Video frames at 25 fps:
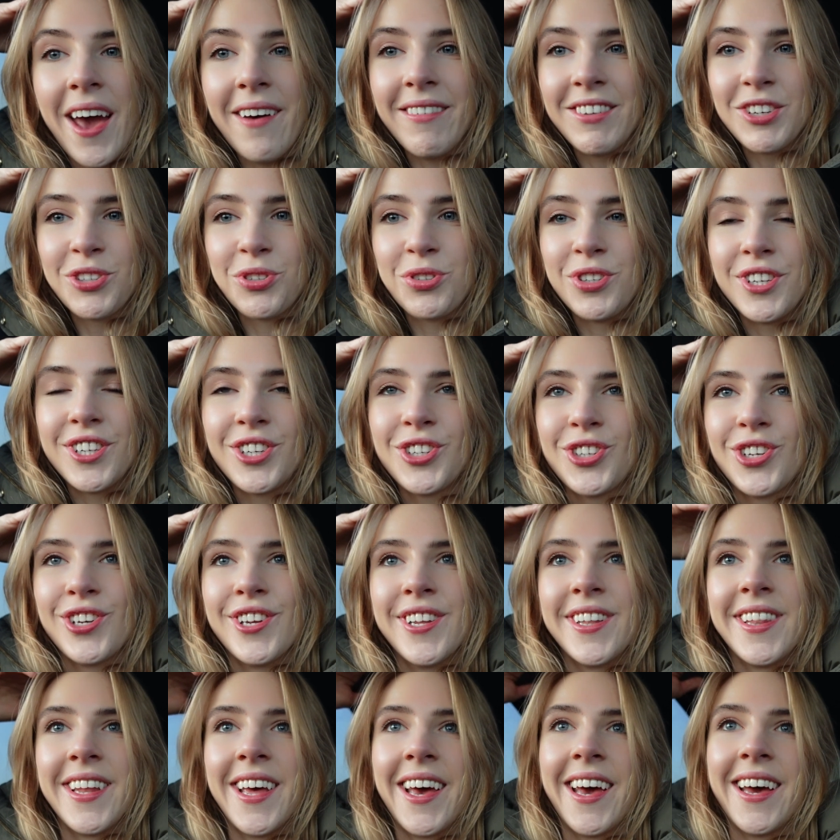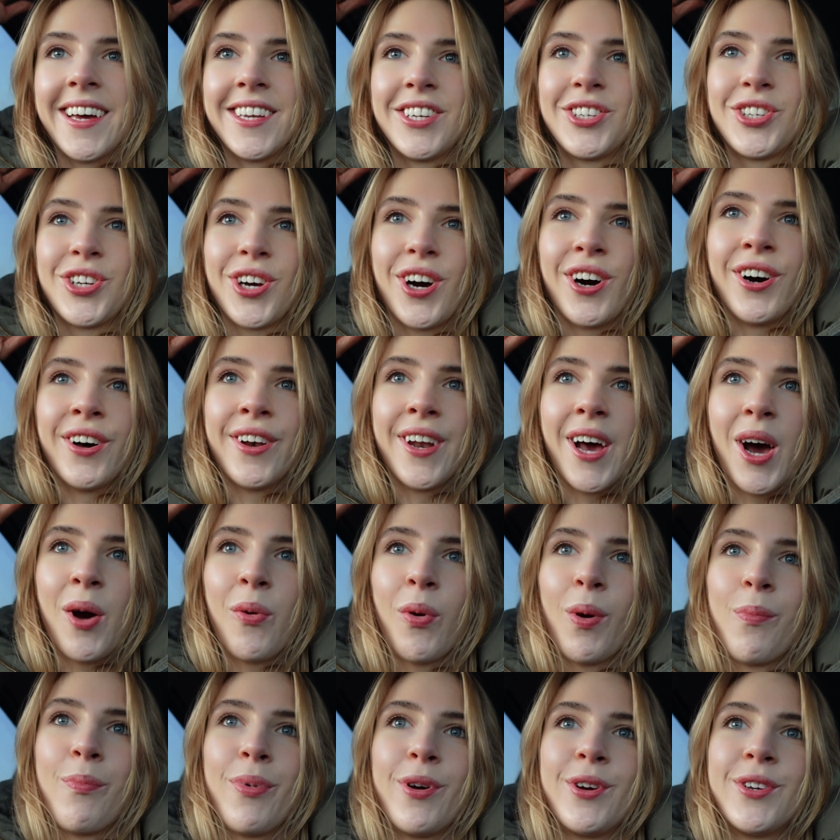tradition that on
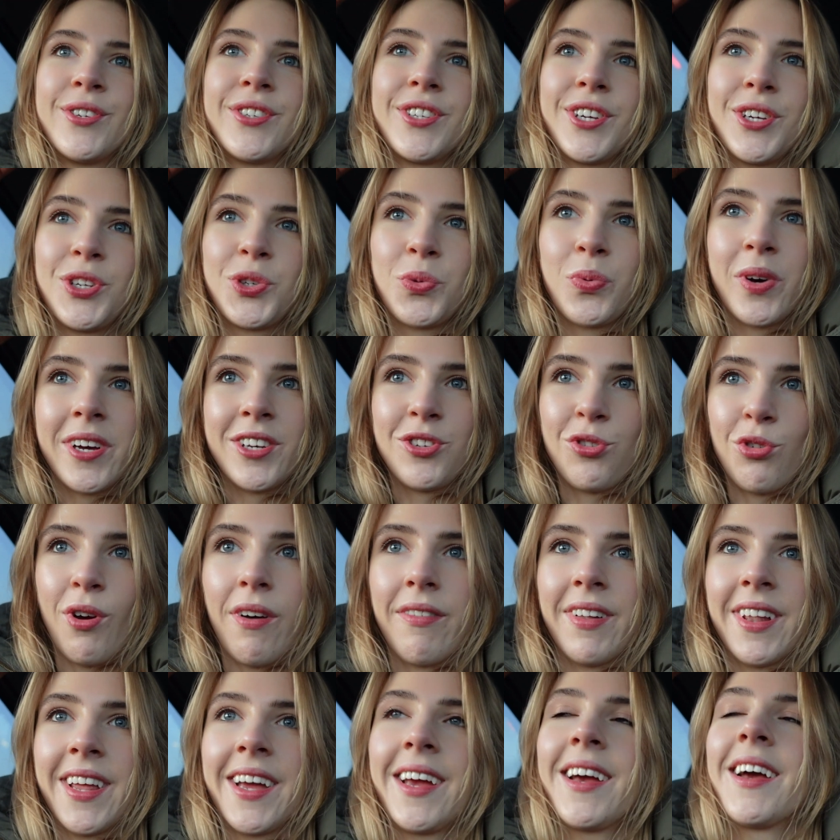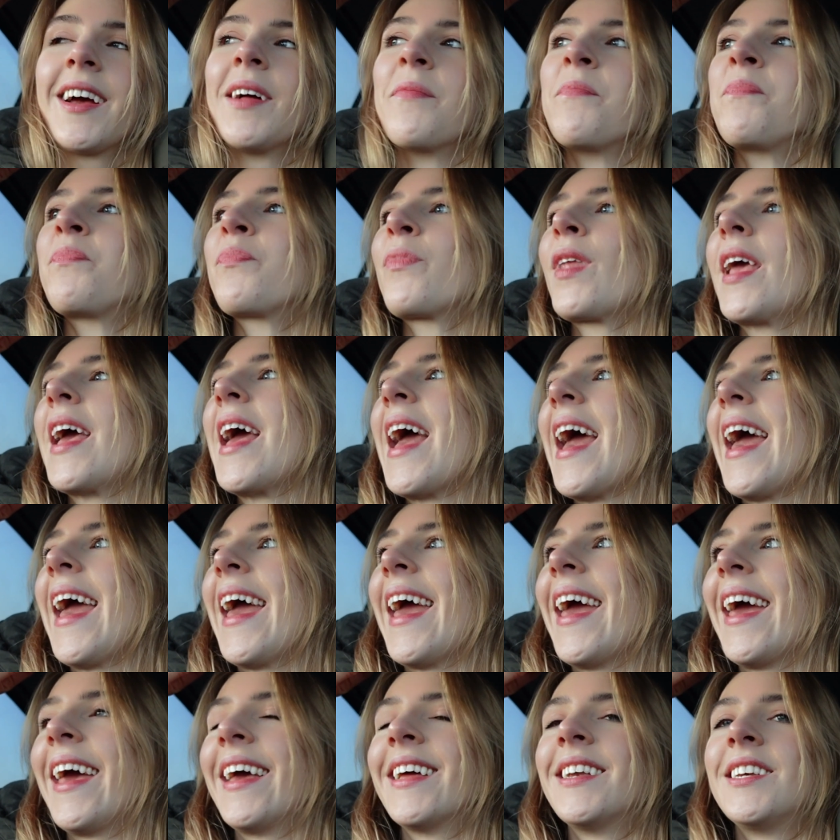our birthdays we're traveling.
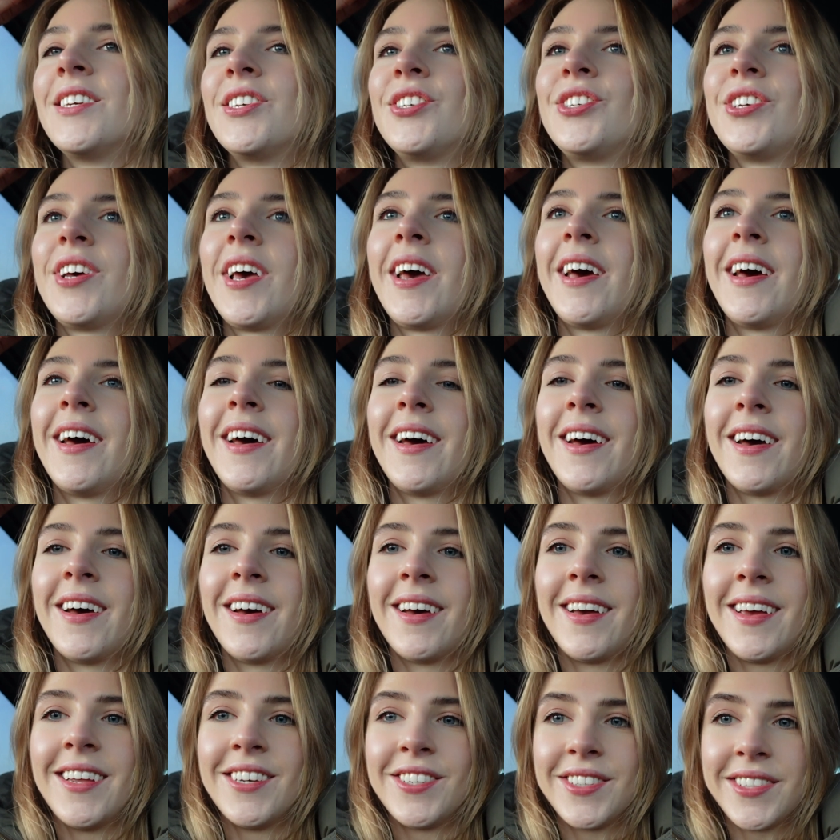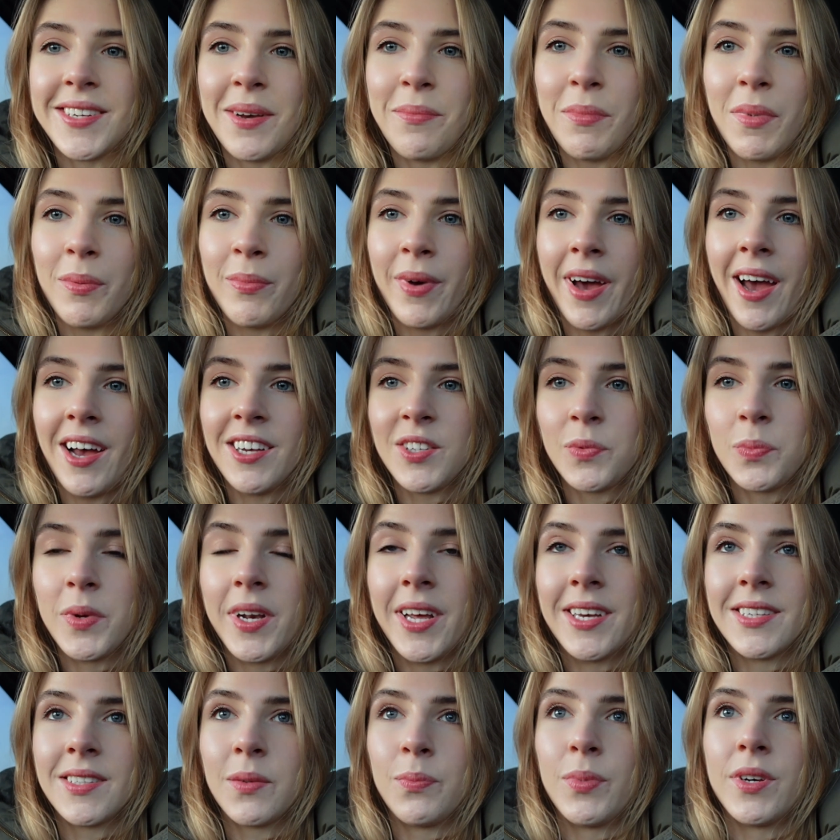And in December my husband
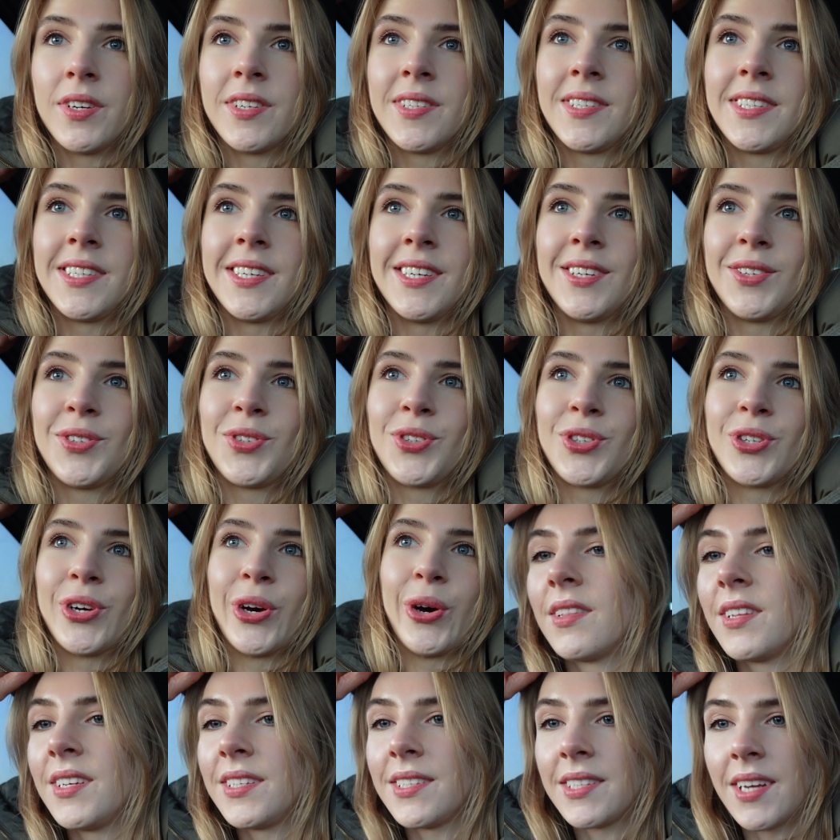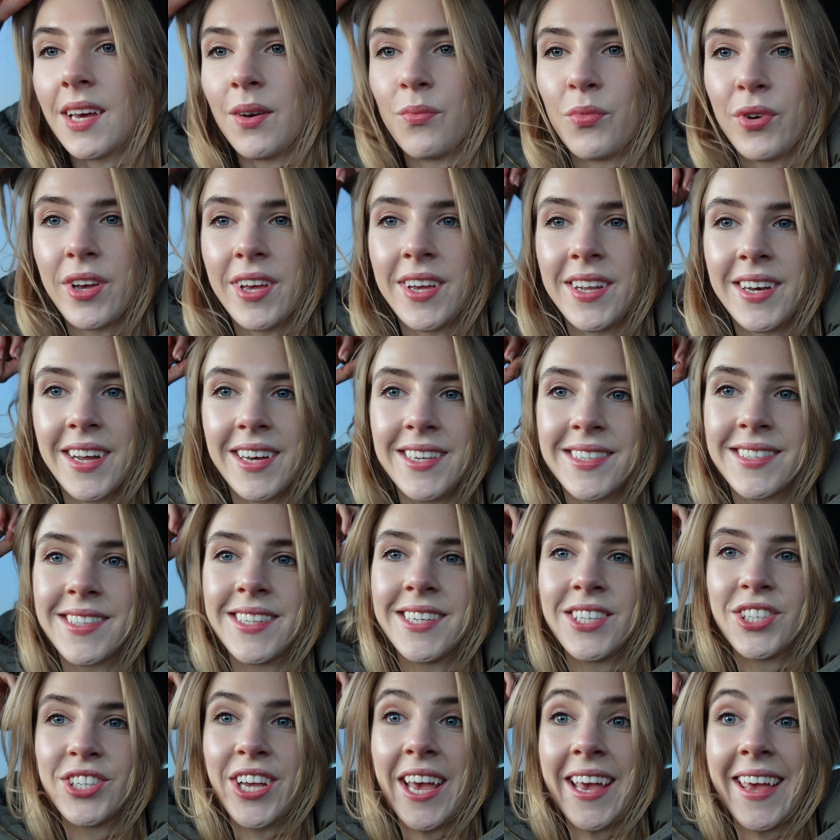has a birthday, so this time we're in
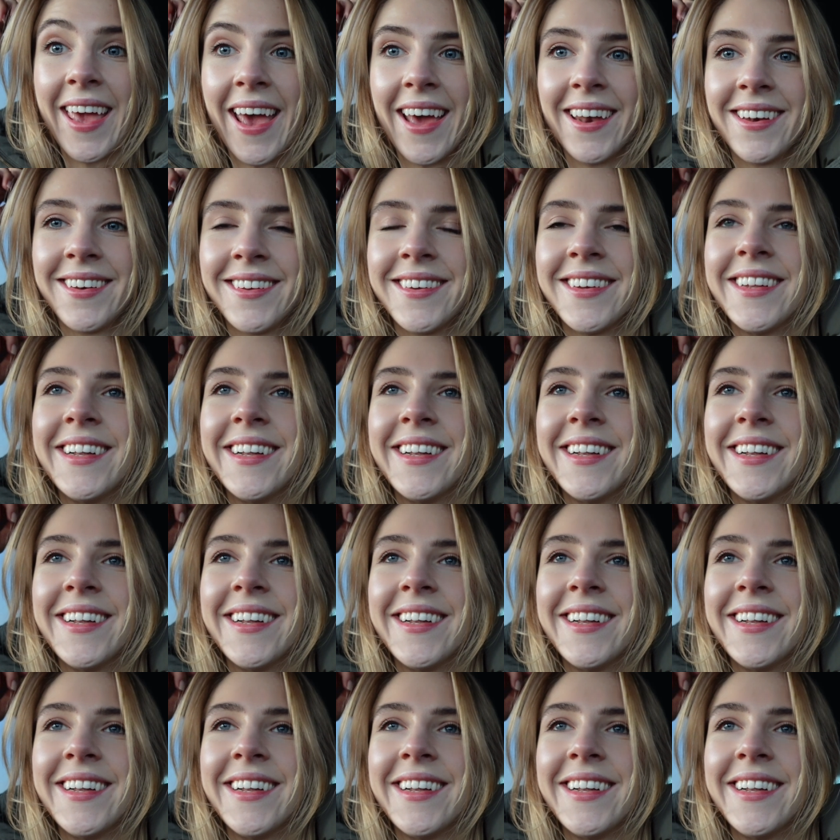Iceland again.